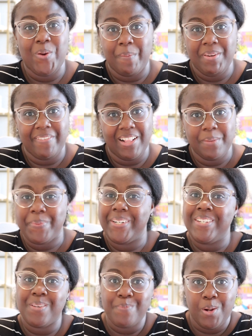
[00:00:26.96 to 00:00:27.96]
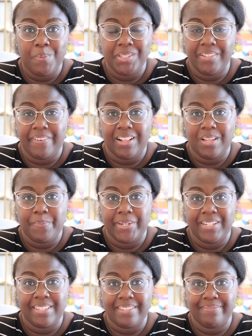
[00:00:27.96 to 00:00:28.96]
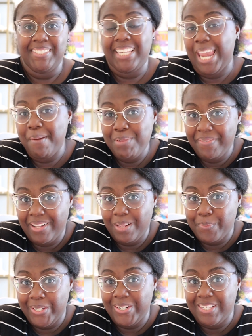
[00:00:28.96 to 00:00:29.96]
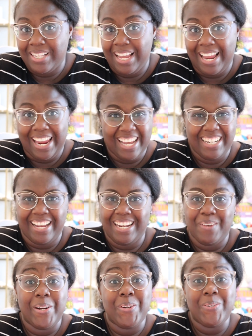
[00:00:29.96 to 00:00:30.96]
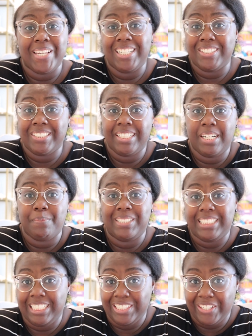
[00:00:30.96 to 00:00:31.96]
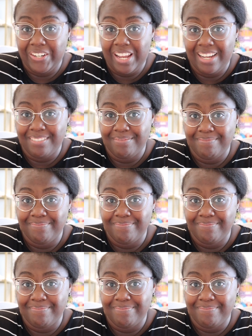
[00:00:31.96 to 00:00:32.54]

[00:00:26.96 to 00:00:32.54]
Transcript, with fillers: web developers, mobile developers, game developers, and anyone who's interested in machine learning.